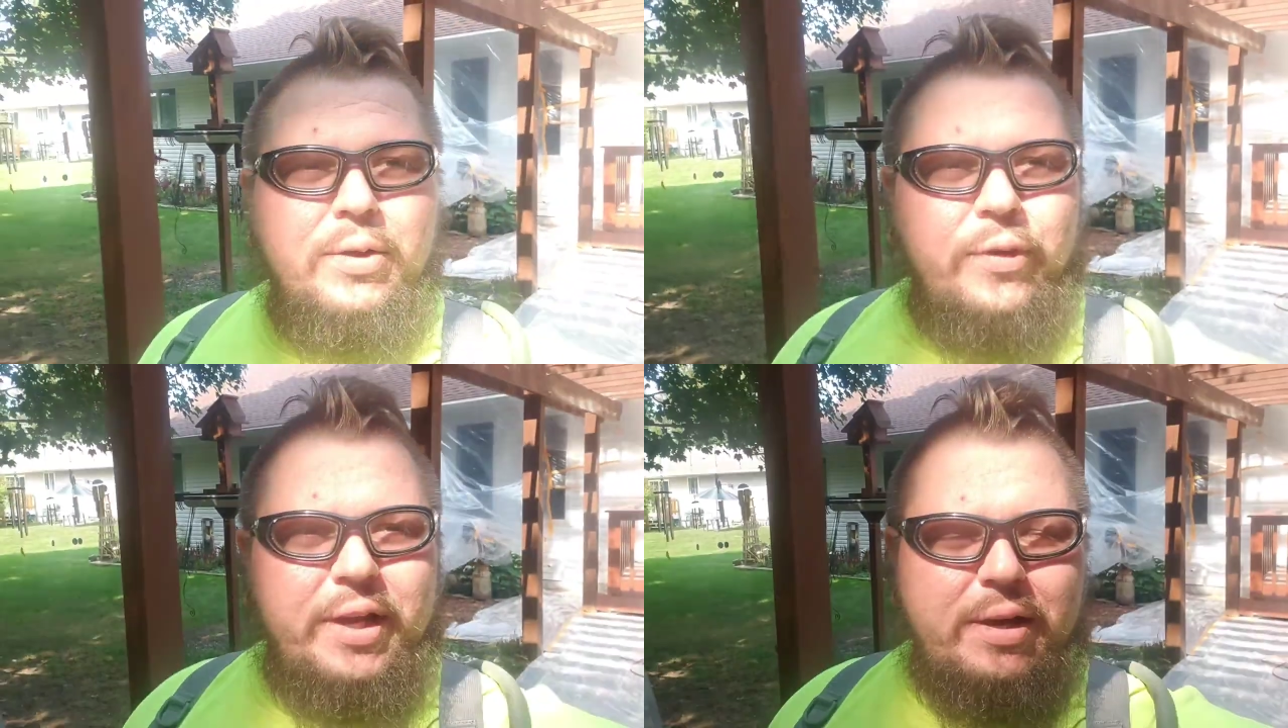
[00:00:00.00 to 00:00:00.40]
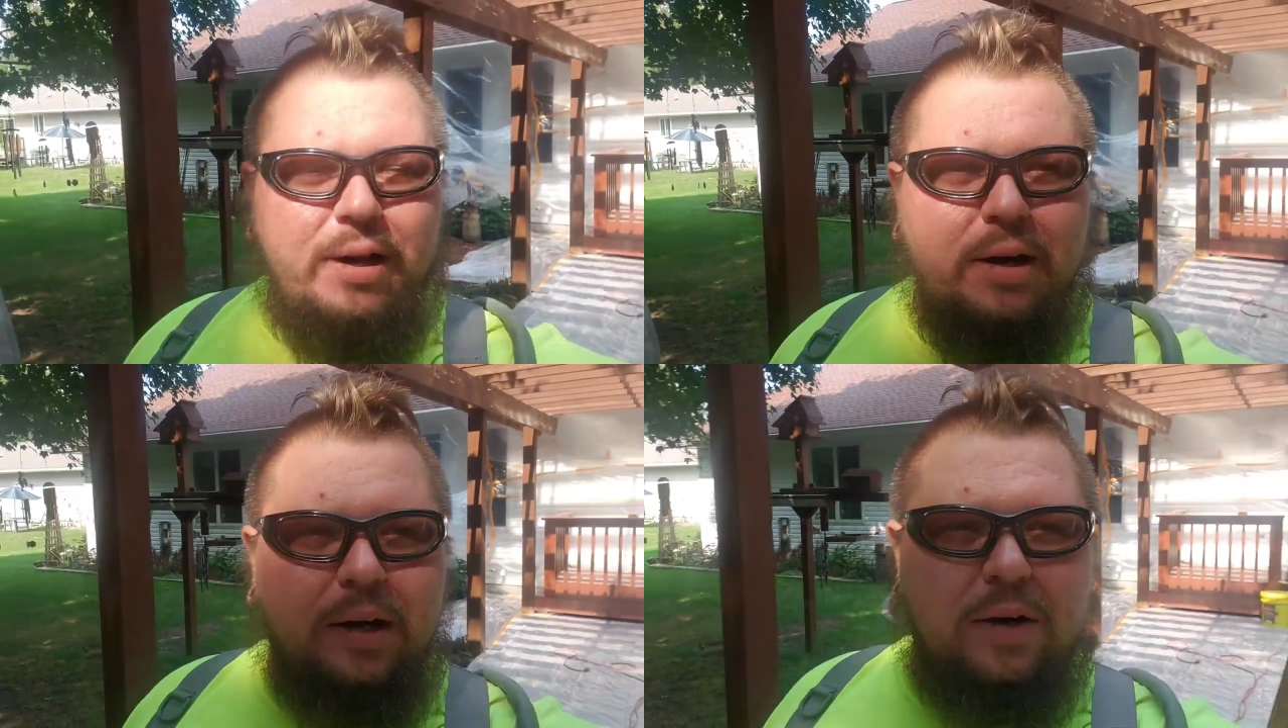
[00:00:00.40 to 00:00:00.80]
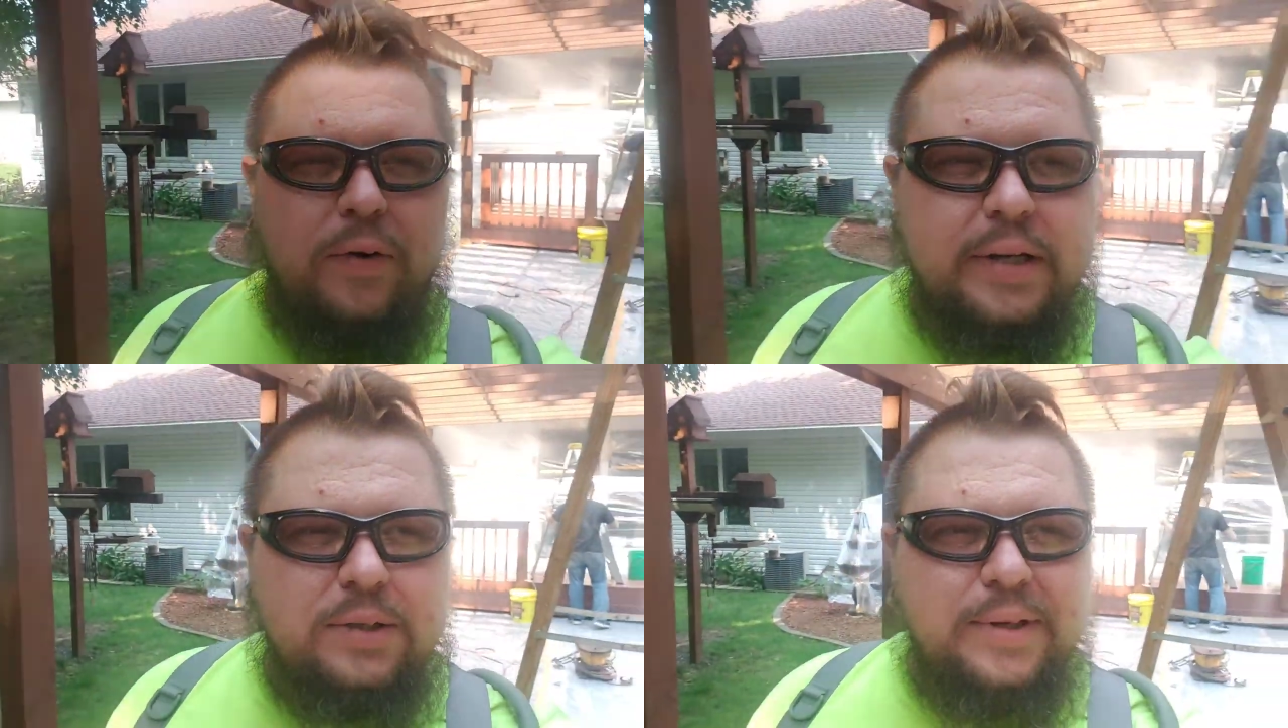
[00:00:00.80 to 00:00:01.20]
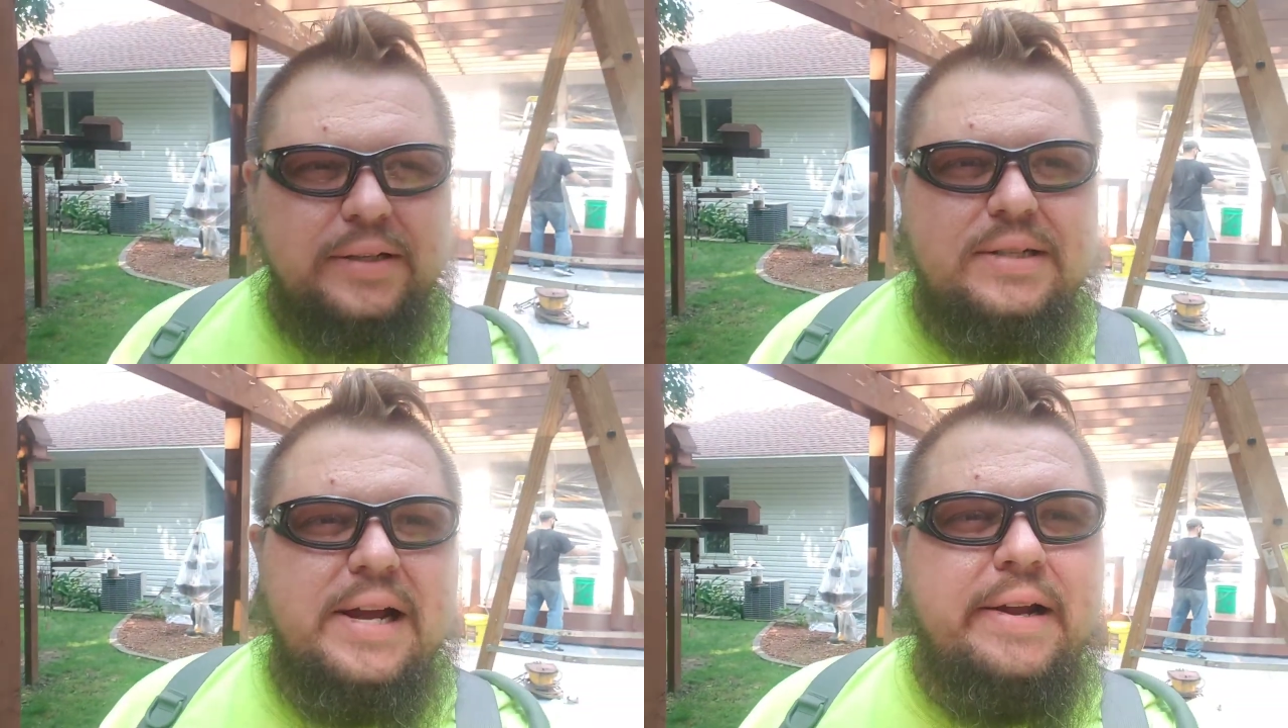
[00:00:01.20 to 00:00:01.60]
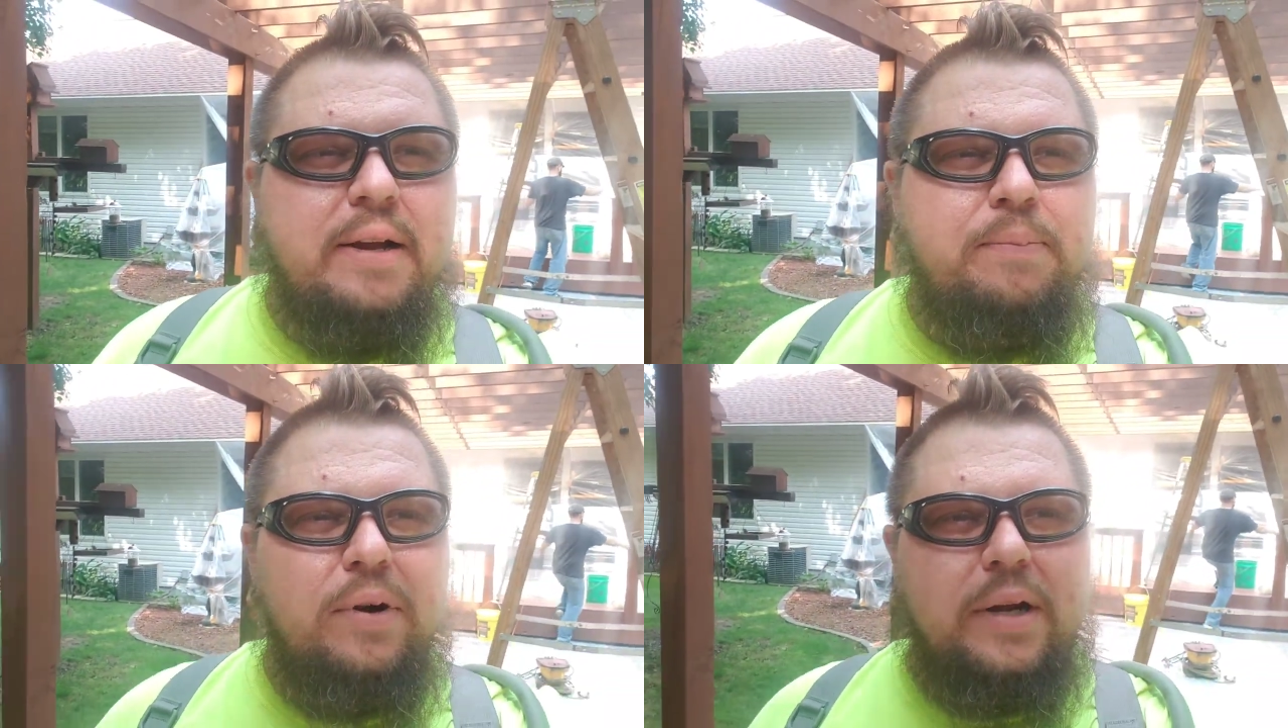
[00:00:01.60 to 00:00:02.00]
We are going to be staining a
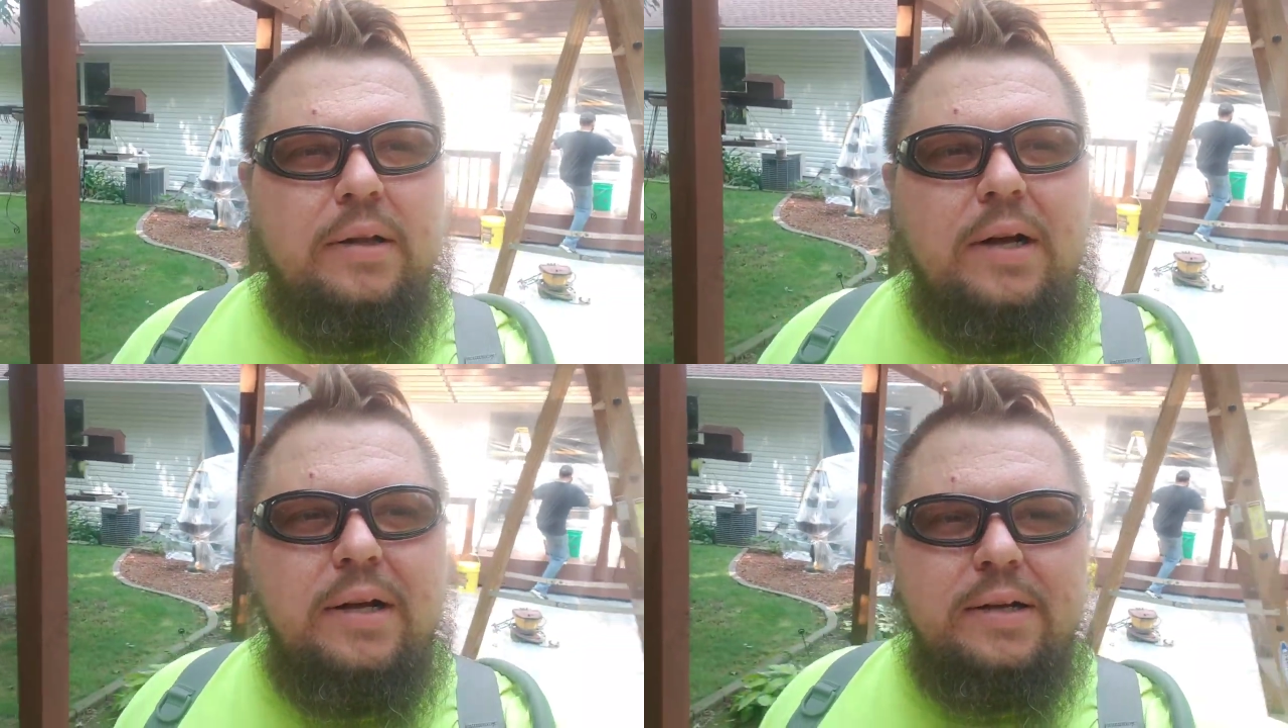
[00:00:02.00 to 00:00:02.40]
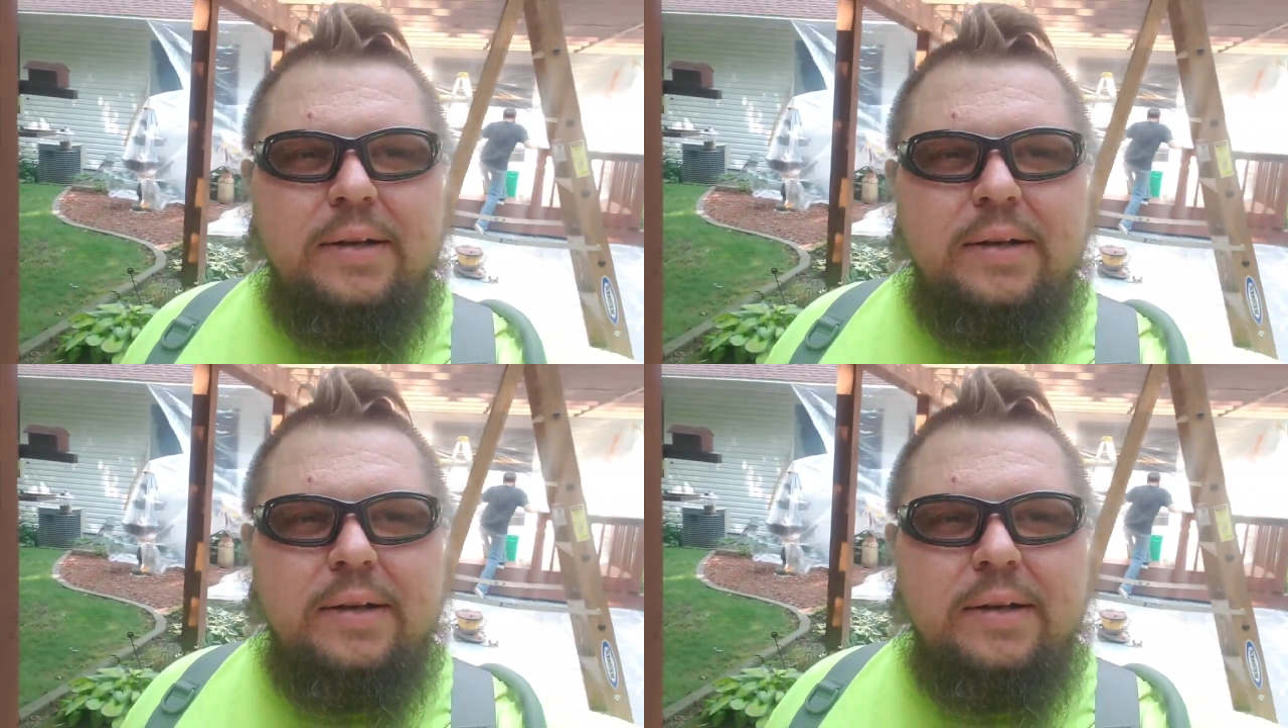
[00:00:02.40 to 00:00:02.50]
pergola.